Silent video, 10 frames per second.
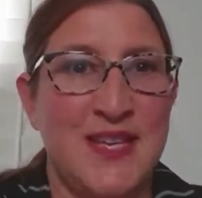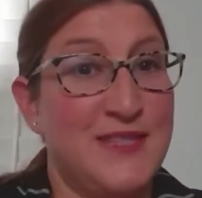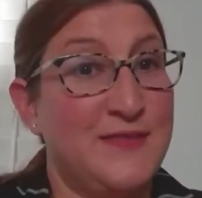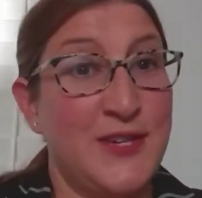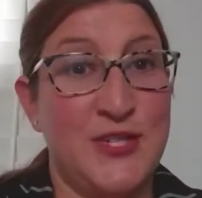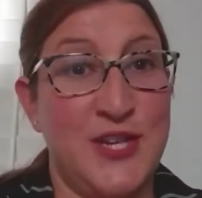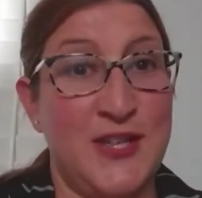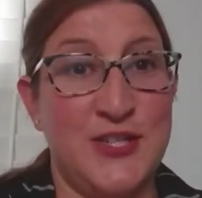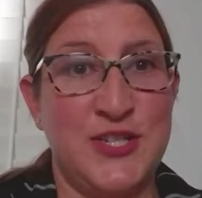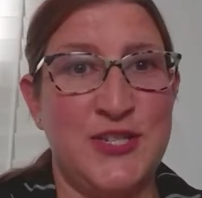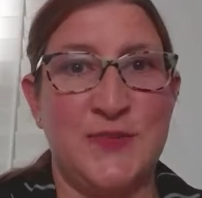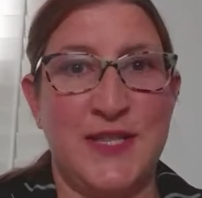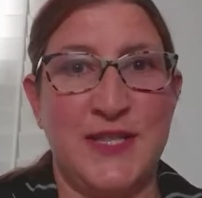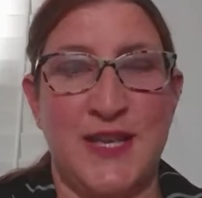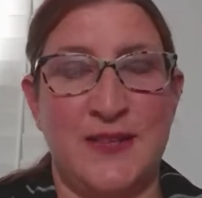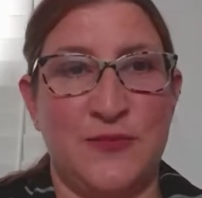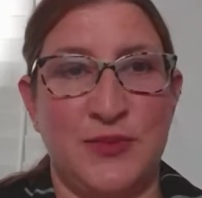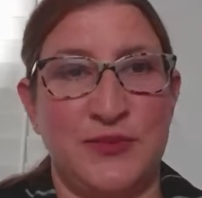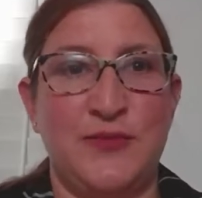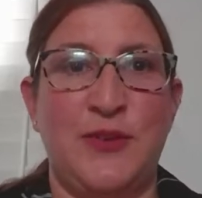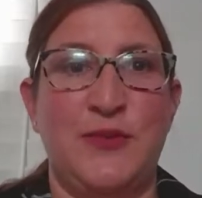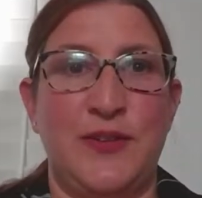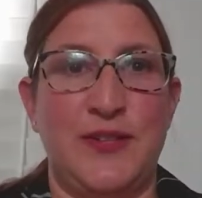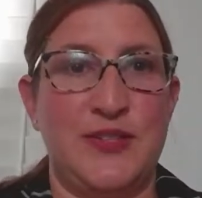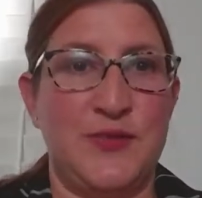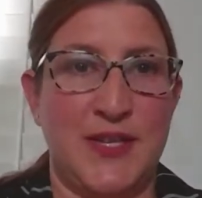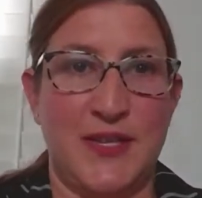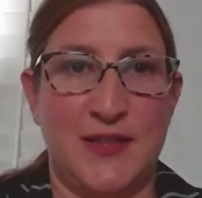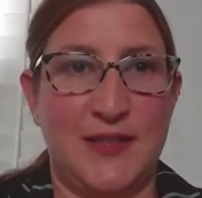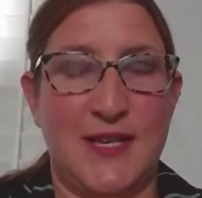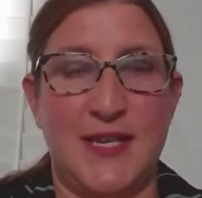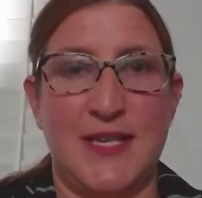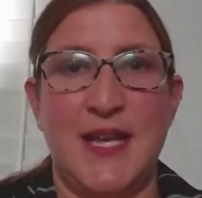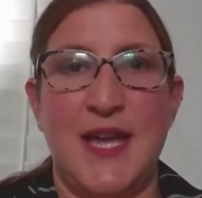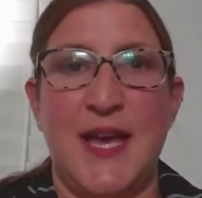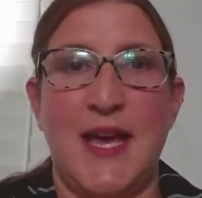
It's very challenging doing that in the world of COVID, doing it online.